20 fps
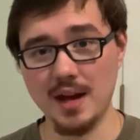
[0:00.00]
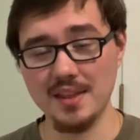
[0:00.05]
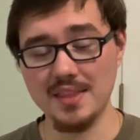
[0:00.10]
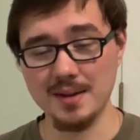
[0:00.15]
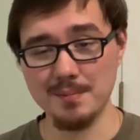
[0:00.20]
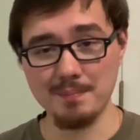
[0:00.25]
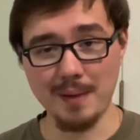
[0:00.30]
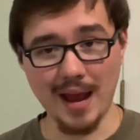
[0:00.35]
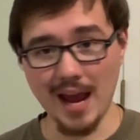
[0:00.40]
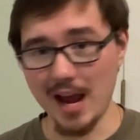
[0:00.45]
I
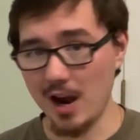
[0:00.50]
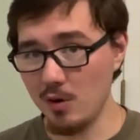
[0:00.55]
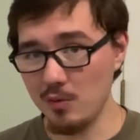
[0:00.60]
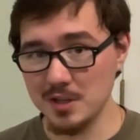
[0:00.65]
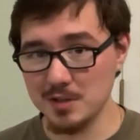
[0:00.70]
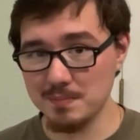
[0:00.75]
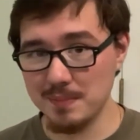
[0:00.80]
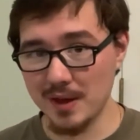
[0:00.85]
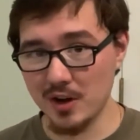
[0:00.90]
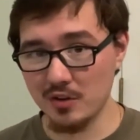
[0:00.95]
think pound
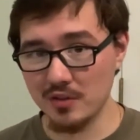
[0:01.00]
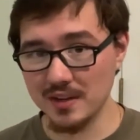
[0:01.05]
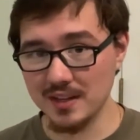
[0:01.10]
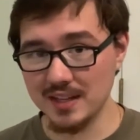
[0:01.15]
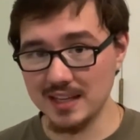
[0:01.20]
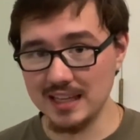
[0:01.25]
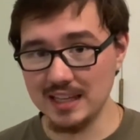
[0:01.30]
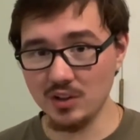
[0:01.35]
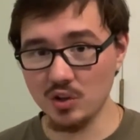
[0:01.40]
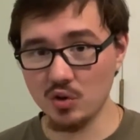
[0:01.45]
is better than
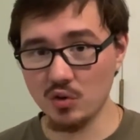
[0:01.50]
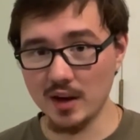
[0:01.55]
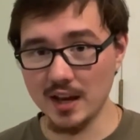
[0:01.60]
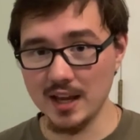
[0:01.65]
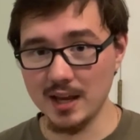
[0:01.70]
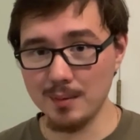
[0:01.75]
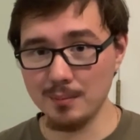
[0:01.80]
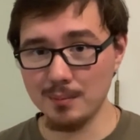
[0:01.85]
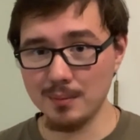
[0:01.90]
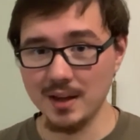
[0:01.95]

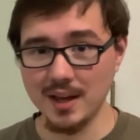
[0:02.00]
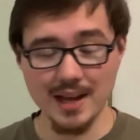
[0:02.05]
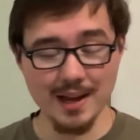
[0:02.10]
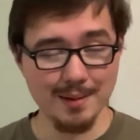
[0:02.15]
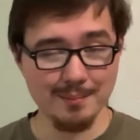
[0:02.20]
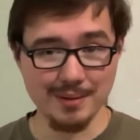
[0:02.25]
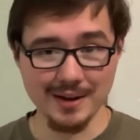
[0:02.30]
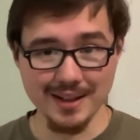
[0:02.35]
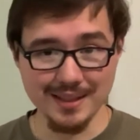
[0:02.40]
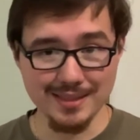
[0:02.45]
kilogram,
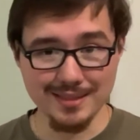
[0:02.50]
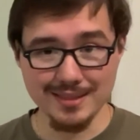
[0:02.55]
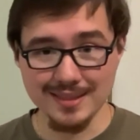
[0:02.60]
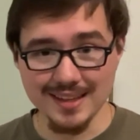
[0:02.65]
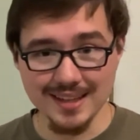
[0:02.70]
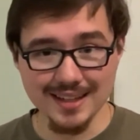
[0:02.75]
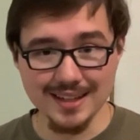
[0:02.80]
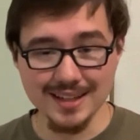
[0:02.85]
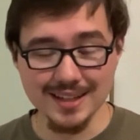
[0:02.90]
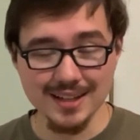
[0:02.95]
but I
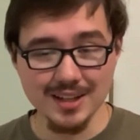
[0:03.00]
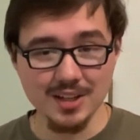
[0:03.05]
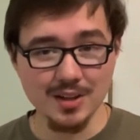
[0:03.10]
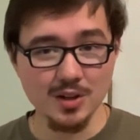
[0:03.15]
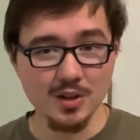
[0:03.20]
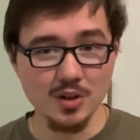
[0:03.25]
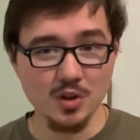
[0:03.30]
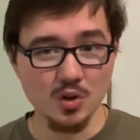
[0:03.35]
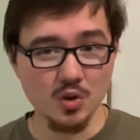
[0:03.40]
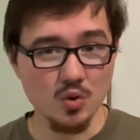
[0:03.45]
think
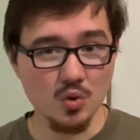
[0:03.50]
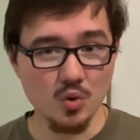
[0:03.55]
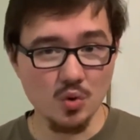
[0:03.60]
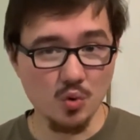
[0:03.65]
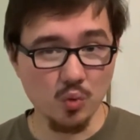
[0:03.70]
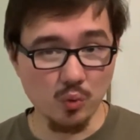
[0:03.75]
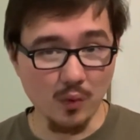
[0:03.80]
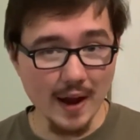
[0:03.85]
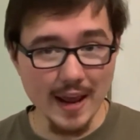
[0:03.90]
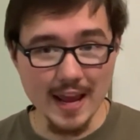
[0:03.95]

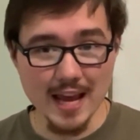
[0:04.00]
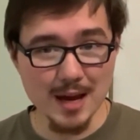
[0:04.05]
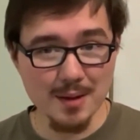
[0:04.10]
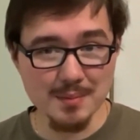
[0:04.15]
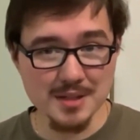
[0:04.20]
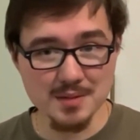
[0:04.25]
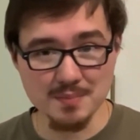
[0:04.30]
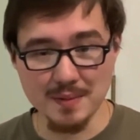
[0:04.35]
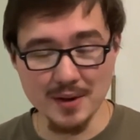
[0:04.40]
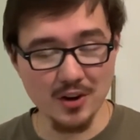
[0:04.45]
gram
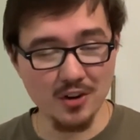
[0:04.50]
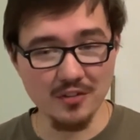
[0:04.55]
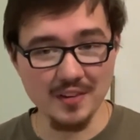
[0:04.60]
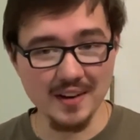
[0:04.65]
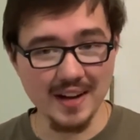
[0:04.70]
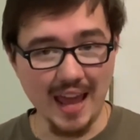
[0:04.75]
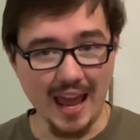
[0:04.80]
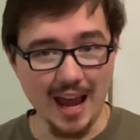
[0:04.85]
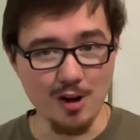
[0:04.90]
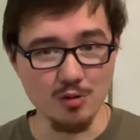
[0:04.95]
is better
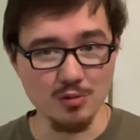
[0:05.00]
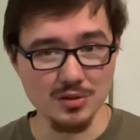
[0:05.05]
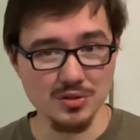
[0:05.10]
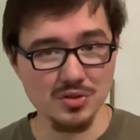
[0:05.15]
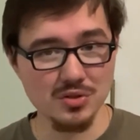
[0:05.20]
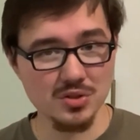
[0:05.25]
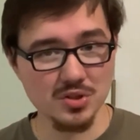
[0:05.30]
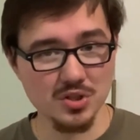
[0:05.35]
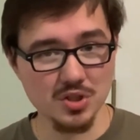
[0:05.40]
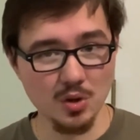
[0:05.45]
than
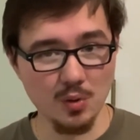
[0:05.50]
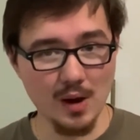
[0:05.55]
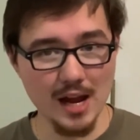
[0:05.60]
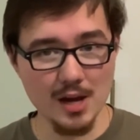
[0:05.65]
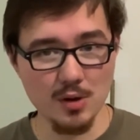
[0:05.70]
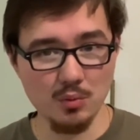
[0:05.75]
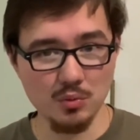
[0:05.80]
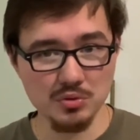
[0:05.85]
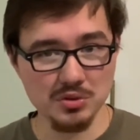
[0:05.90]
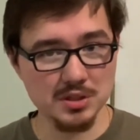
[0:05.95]
ounce. So
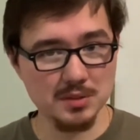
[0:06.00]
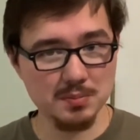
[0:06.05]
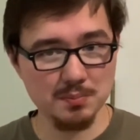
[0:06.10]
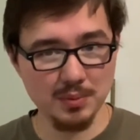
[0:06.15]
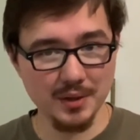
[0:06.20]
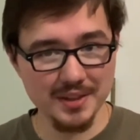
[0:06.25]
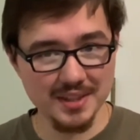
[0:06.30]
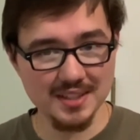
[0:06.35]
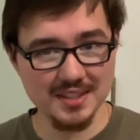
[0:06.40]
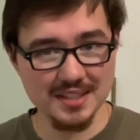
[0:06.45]
I will
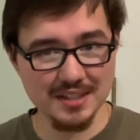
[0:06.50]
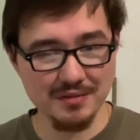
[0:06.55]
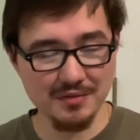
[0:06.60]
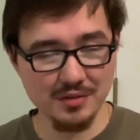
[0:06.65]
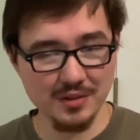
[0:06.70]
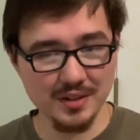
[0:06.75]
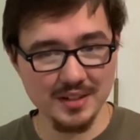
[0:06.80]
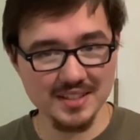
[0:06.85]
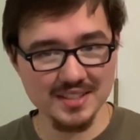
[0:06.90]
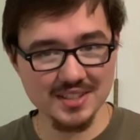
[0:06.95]
split the
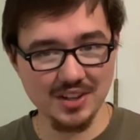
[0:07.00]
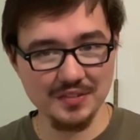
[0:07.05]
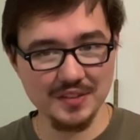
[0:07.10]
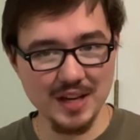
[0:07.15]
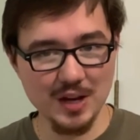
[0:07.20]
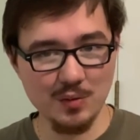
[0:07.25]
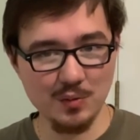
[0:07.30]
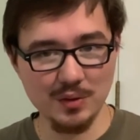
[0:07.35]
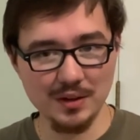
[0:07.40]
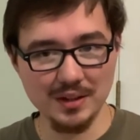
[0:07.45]
difference on
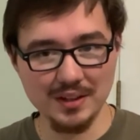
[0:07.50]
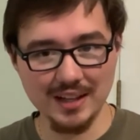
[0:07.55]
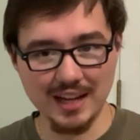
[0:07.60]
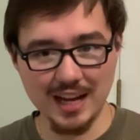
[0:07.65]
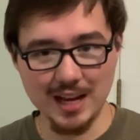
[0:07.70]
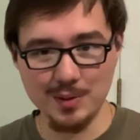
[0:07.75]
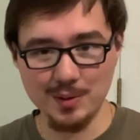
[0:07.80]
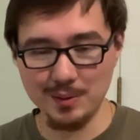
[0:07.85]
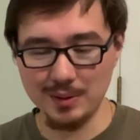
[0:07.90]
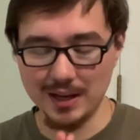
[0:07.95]
that one.
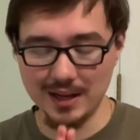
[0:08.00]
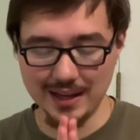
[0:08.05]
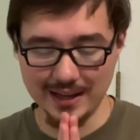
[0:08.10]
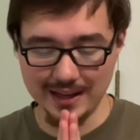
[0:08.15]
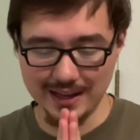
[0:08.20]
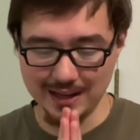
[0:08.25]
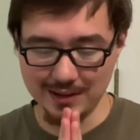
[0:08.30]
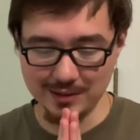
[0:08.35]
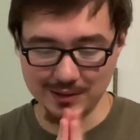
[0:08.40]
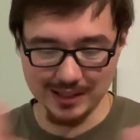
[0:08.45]

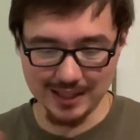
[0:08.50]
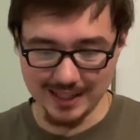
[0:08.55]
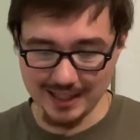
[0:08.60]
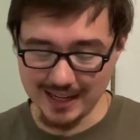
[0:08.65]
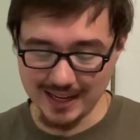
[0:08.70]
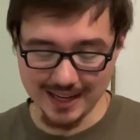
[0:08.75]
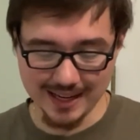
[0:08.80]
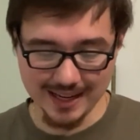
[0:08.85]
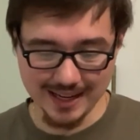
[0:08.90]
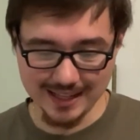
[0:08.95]

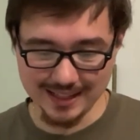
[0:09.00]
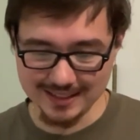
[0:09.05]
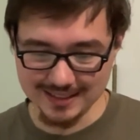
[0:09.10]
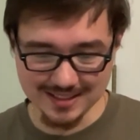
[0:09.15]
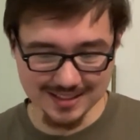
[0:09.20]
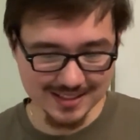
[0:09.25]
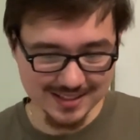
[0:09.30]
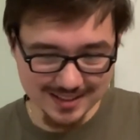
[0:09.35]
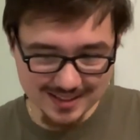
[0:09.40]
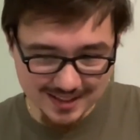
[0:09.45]
I gotta.
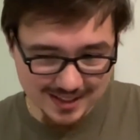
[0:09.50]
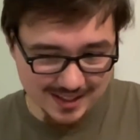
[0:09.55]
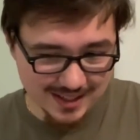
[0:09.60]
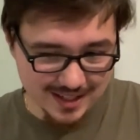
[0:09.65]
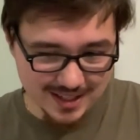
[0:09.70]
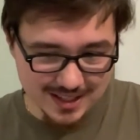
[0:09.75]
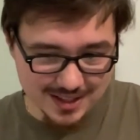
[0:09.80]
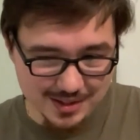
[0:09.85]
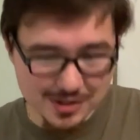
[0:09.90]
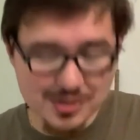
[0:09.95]

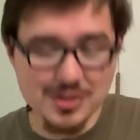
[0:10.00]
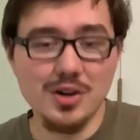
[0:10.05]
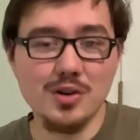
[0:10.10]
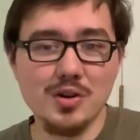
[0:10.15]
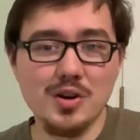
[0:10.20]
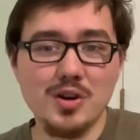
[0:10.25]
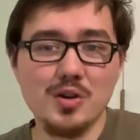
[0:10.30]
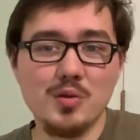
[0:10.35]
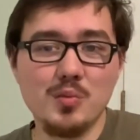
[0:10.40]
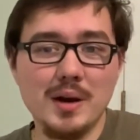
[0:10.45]
There's no
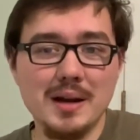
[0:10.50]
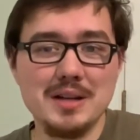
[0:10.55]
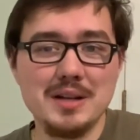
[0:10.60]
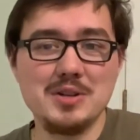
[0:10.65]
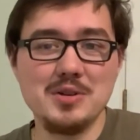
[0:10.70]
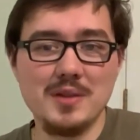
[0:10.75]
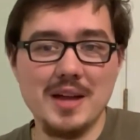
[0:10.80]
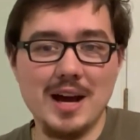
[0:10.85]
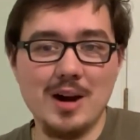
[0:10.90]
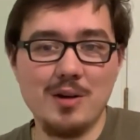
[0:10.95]
good way to
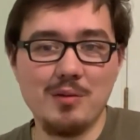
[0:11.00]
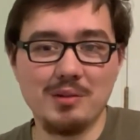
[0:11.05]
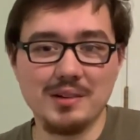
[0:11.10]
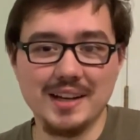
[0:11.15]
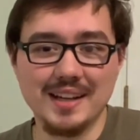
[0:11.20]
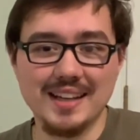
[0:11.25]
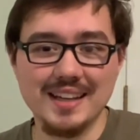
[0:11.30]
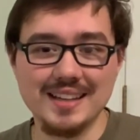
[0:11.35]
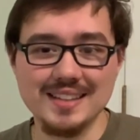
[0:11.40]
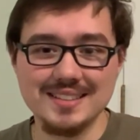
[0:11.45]
do that one,
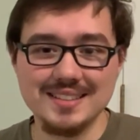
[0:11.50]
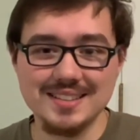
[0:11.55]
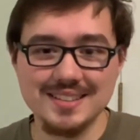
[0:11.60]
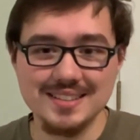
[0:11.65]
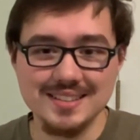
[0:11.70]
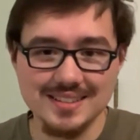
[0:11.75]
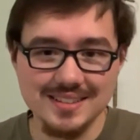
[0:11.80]
I guess.